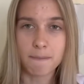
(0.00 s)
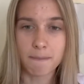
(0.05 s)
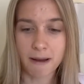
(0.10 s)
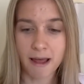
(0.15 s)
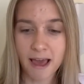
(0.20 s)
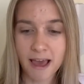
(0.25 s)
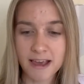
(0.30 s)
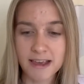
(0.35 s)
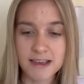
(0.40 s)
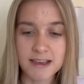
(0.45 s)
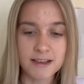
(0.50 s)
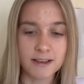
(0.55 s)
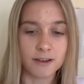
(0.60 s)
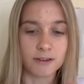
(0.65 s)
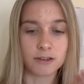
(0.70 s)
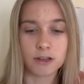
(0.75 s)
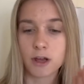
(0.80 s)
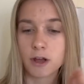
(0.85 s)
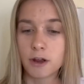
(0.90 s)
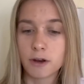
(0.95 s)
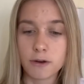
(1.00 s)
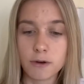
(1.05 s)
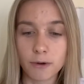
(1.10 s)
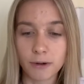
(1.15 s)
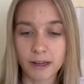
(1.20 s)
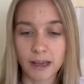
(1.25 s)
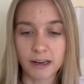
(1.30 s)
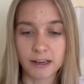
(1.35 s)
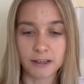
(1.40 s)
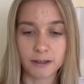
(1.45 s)
Player egos,
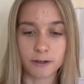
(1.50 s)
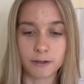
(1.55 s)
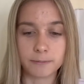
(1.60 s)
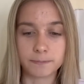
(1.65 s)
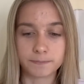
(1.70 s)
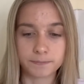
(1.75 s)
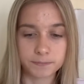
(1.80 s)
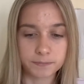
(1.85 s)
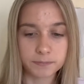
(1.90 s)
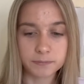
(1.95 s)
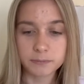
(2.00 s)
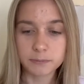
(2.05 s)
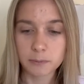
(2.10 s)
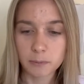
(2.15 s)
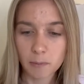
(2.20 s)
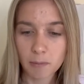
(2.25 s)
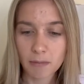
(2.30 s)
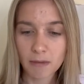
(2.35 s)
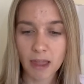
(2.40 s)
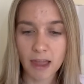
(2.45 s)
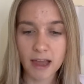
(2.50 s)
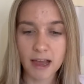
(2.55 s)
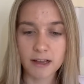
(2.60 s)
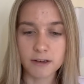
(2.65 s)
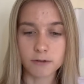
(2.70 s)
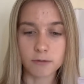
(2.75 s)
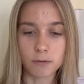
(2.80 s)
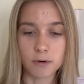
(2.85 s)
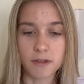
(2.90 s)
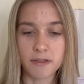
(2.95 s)
not getting on
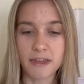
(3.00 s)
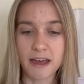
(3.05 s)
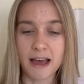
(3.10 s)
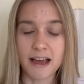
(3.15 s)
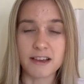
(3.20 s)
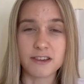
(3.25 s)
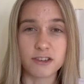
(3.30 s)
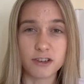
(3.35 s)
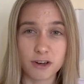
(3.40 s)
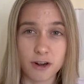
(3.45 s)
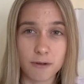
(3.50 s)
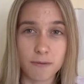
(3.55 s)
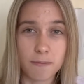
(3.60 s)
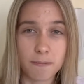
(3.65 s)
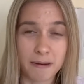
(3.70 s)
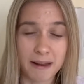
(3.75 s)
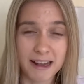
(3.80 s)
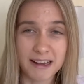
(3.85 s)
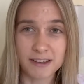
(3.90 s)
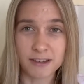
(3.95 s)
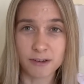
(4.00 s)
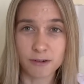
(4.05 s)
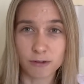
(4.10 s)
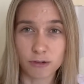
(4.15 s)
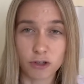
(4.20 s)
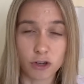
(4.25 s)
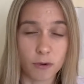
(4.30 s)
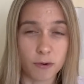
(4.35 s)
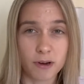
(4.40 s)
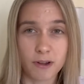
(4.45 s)
and all of that. And, you know, players are not
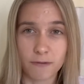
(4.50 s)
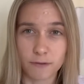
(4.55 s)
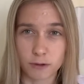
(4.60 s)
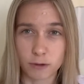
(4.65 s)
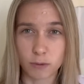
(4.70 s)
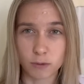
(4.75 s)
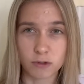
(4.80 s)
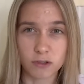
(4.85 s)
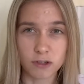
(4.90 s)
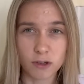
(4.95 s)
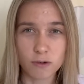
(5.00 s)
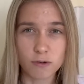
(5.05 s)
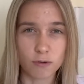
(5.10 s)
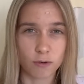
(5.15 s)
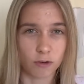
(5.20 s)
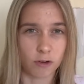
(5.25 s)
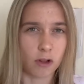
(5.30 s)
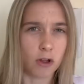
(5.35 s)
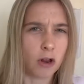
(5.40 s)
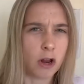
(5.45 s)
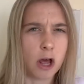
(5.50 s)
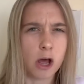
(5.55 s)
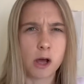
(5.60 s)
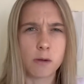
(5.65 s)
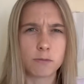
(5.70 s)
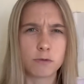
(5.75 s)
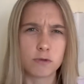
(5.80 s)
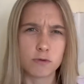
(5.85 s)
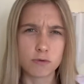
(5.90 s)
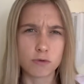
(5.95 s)
showing up for squad socials. Or,
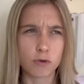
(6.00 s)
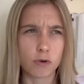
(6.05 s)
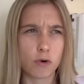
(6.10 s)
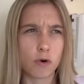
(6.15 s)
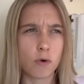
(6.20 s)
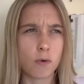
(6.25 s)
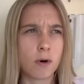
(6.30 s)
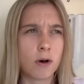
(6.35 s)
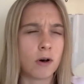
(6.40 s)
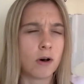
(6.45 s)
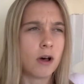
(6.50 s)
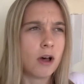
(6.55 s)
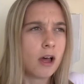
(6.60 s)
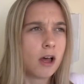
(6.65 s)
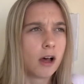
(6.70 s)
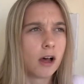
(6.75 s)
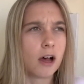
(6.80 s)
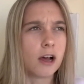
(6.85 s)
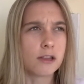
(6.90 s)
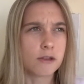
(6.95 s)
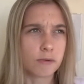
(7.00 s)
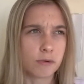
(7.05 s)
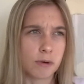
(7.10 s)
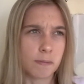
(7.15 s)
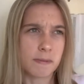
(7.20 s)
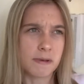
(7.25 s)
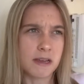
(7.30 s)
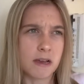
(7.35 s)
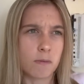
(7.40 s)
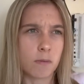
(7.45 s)
I'm too cool. Or, I don't want to
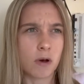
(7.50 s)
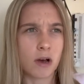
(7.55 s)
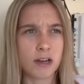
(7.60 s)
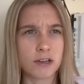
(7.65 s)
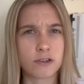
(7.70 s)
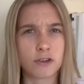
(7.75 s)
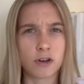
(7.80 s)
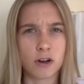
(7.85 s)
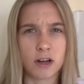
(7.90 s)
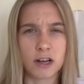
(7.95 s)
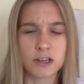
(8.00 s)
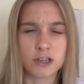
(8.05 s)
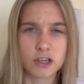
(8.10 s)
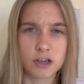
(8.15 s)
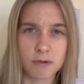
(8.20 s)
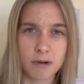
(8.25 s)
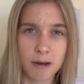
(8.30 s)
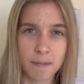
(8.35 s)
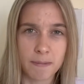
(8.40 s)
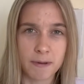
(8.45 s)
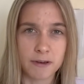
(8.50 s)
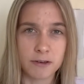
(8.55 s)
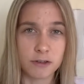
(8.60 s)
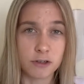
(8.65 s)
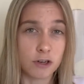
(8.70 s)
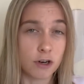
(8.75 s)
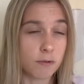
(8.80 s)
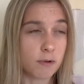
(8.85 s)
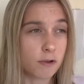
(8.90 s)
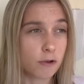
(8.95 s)
be here. Why should I show up? And,
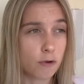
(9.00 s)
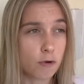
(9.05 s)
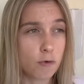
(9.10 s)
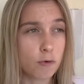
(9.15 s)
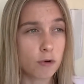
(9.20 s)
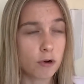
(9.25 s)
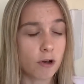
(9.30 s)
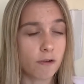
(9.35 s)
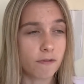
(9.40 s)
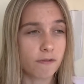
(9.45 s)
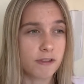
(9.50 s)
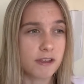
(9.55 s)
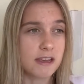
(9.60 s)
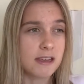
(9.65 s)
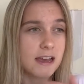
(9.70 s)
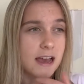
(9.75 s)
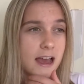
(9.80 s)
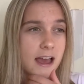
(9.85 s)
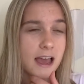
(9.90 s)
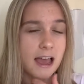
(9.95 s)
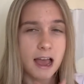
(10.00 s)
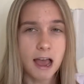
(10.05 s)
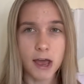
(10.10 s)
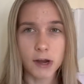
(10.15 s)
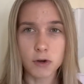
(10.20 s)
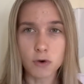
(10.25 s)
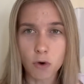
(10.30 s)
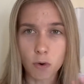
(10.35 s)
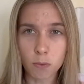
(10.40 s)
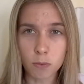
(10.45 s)
you know, we called off the
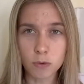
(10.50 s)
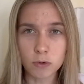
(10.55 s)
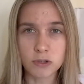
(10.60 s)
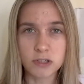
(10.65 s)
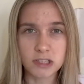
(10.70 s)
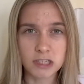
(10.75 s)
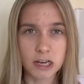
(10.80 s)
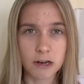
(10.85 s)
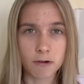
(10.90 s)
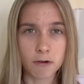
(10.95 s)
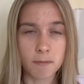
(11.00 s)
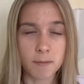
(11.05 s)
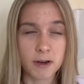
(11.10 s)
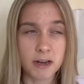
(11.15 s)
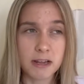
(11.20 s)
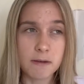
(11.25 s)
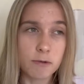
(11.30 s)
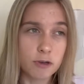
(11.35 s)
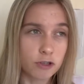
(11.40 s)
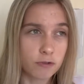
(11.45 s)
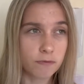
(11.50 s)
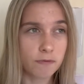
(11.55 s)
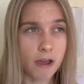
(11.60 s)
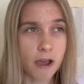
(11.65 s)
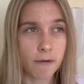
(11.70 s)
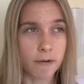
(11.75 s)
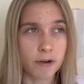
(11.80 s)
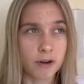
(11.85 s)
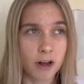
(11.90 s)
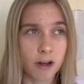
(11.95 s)
annual awards ceremony, which
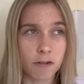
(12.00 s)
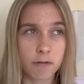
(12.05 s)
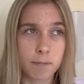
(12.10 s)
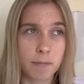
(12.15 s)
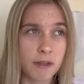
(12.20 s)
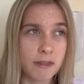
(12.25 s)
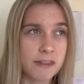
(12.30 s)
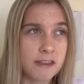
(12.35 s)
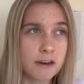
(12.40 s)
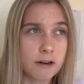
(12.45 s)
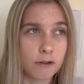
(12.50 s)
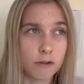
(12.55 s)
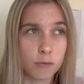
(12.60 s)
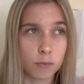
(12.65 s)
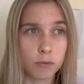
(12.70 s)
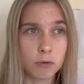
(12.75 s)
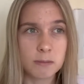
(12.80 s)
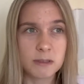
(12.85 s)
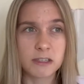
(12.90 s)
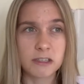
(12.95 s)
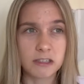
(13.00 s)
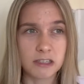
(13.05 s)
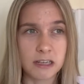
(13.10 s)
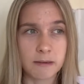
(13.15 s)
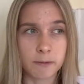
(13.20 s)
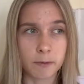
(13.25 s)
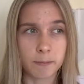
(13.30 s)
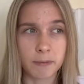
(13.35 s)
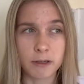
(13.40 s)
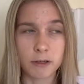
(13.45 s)
fair enough, but you know, the women's team
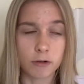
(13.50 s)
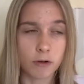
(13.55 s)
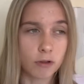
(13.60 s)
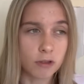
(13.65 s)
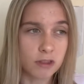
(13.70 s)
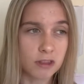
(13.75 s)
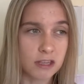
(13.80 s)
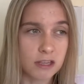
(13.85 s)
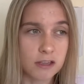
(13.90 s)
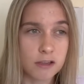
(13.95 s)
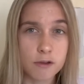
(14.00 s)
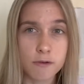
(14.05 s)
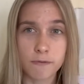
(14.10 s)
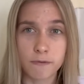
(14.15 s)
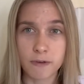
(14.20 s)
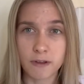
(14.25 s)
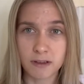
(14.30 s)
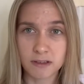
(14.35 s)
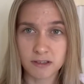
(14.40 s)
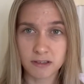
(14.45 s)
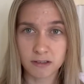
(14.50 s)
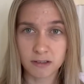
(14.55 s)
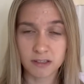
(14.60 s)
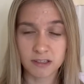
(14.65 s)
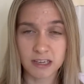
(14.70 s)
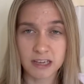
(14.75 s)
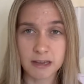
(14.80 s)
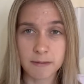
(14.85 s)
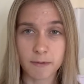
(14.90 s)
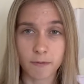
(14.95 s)
have been good, the youth
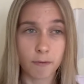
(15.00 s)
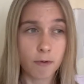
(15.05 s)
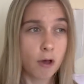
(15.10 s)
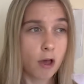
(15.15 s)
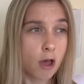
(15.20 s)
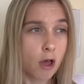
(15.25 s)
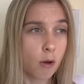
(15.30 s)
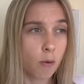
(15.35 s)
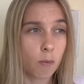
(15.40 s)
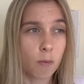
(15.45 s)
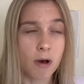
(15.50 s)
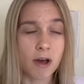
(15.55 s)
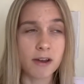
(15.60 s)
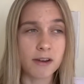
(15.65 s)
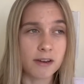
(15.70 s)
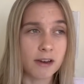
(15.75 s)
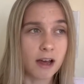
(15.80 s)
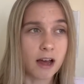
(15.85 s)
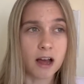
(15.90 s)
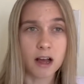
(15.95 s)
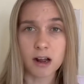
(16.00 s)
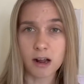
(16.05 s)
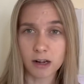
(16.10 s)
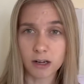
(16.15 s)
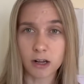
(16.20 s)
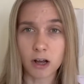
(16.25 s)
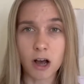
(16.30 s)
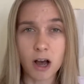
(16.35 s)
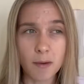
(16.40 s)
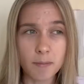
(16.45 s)
team have won a
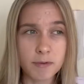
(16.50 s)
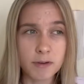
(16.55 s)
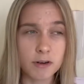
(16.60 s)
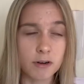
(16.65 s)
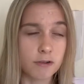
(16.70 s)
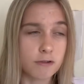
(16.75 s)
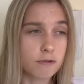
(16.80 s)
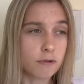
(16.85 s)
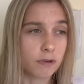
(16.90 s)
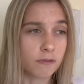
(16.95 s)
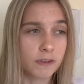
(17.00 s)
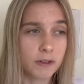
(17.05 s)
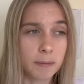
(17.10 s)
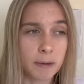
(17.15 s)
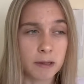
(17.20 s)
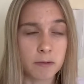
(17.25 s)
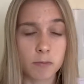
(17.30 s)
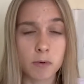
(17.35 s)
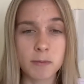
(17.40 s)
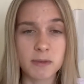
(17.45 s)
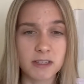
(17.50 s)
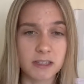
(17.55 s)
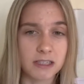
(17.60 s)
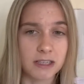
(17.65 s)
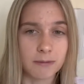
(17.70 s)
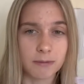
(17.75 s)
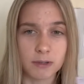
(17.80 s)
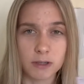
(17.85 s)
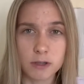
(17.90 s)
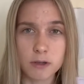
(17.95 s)
cup. You know, you've got to think about the women's
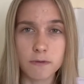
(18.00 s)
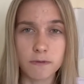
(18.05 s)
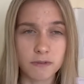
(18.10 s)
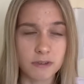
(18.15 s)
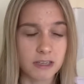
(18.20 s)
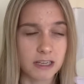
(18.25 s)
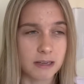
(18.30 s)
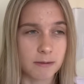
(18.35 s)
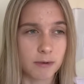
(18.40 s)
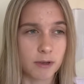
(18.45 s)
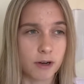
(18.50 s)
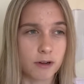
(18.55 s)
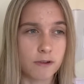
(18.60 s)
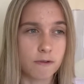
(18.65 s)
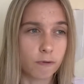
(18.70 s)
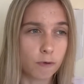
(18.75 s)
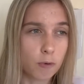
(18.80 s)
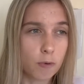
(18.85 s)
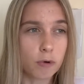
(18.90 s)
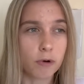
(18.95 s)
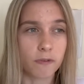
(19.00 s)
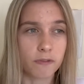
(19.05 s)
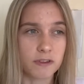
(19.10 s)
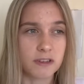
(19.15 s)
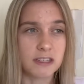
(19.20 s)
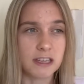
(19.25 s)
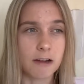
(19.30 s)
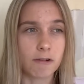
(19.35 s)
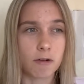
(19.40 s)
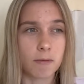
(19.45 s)
team, the youth team. You know, you've called off the
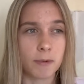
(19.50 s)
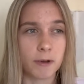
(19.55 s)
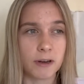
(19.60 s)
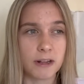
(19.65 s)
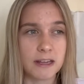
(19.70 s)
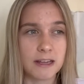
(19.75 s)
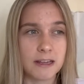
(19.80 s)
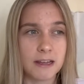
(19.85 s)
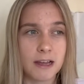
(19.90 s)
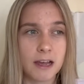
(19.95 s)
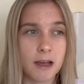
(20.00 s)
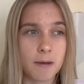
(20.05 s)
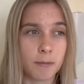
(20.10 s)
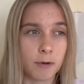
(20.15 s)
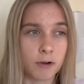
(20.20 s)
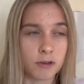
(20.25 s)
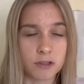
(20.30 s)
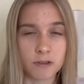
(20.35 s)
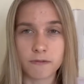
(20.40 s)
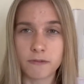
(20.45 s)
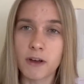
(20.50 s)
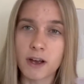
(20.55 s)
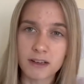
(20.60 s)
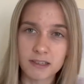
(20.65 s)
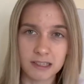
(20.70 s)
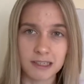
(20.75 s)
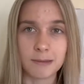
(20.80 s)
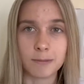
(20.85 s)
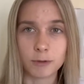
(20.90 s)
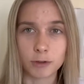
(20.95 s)
ceremony because the
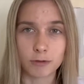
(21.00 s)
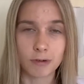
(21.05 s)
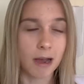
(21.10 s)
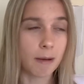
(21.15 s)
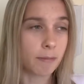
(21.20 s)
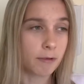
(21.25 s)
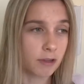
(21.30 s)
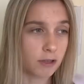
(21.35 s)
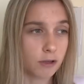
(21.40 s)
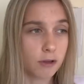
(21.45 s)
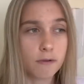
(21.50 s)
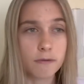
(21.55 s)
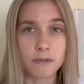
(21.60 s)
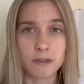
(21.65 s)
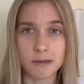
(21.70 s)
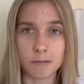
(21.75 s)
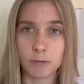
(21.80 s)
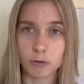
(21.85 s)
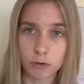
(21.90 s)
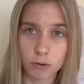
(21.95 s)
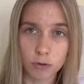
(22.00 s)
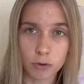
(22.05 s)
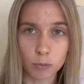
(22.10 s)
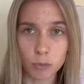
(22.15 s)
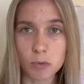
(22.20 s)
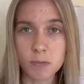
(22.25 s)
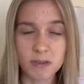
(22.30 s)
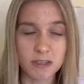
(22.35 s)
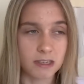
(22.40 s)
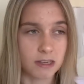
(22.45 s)
first team was crap, but the youth team was good, the
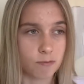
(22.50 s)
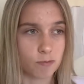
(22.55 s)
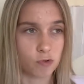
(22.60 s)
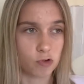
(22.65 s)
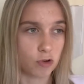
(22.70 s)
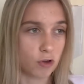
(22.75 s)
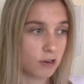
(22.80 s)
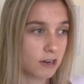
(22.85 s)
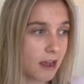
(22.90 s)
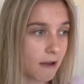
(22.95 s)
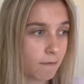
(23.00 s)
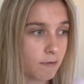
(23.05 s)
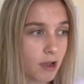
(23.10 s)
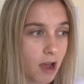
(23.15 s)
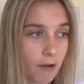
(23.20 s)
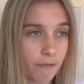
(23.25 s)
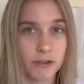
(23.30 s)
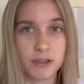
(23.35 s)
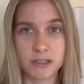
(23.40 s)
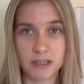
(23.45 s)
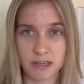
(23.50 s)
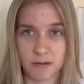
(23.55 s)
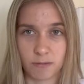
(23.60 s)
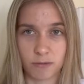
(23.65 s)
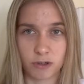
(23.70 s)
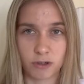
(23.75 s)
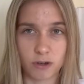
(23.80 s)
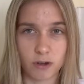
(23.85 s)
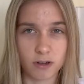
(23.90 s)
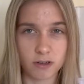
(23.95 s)
women's team was good, every other team
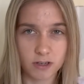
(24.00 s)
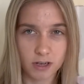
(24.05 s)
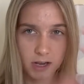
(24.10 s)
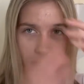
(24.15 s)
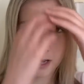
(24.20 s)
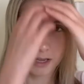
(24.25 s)
was good.